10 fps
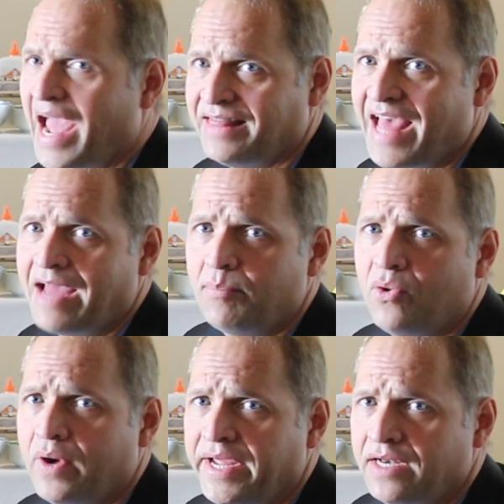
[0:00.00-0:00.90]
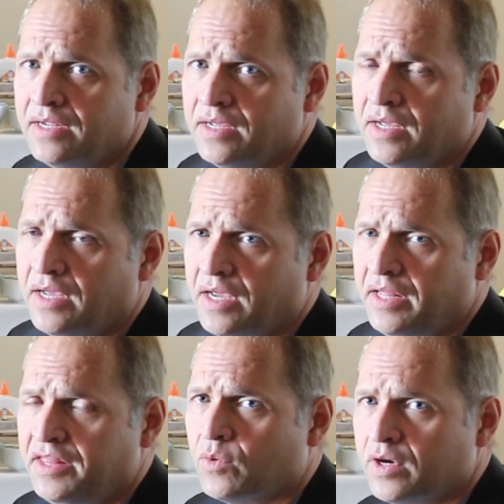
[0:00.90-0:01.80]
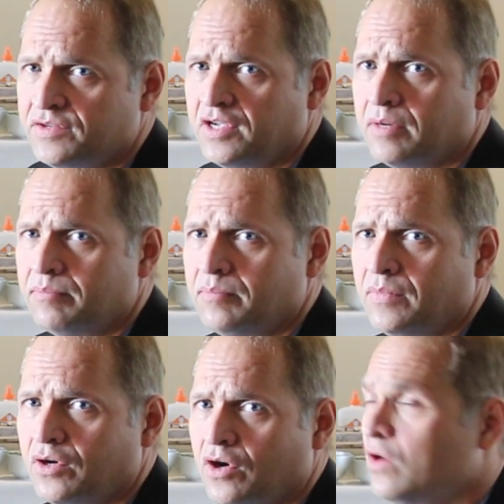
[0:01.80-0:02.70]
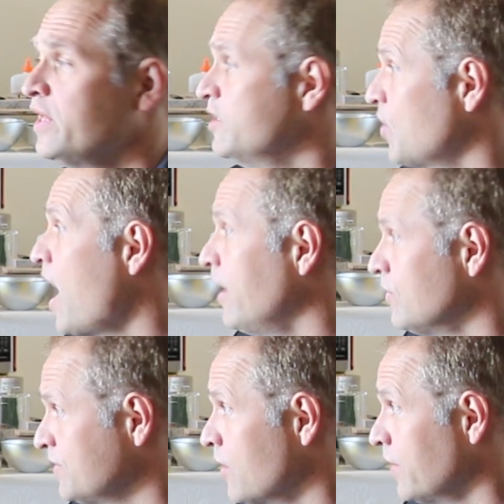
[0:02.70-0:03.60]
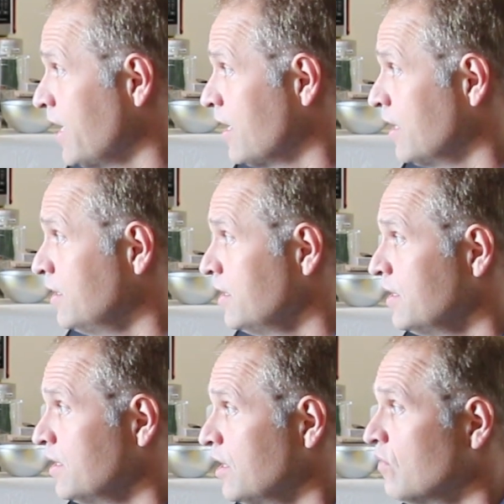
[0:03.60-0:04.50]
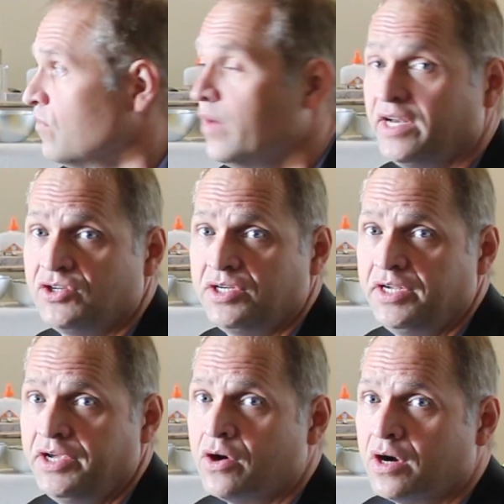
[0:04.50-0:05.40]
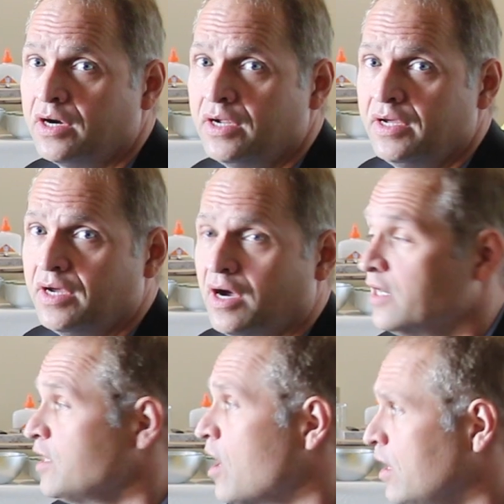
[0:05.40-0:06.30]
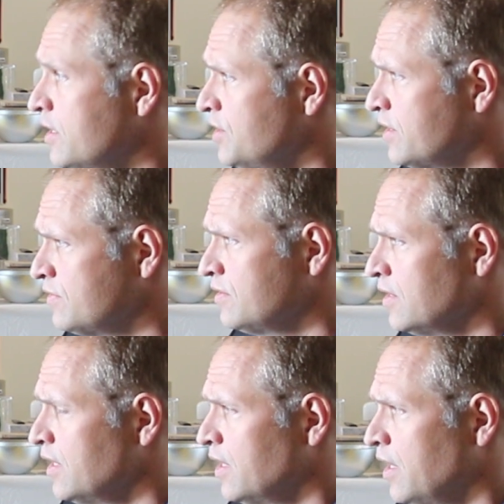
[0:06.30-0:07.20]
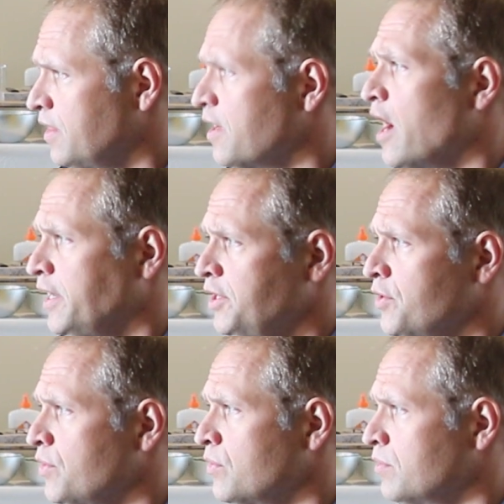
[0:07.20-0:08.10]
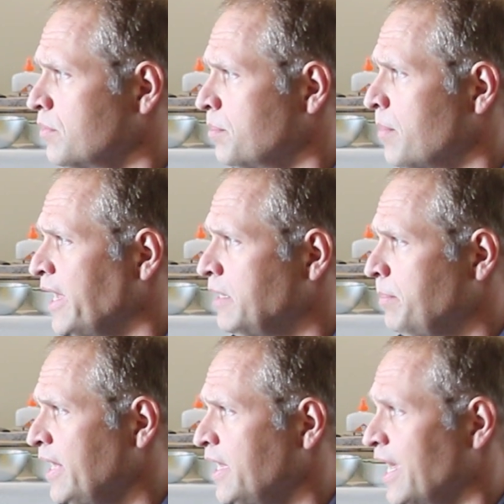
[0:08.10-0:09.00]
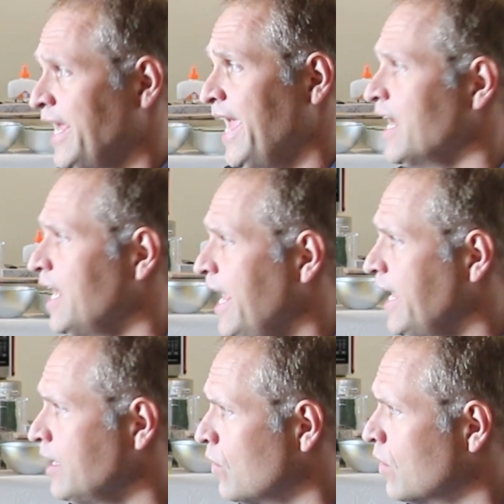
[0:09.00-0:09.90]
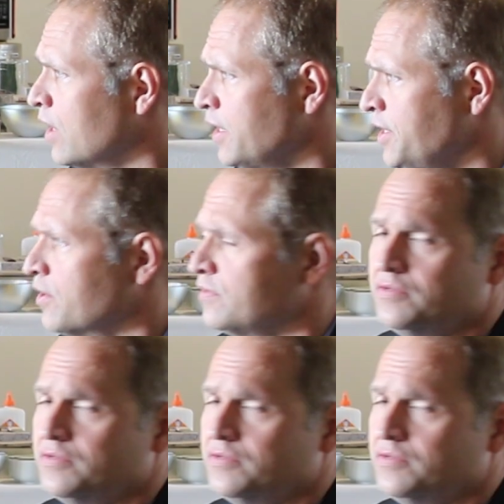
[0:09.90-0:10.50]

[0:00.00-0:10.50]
at that point, there were some early trials going on, of which your oncologist thought you might be a candidate, or your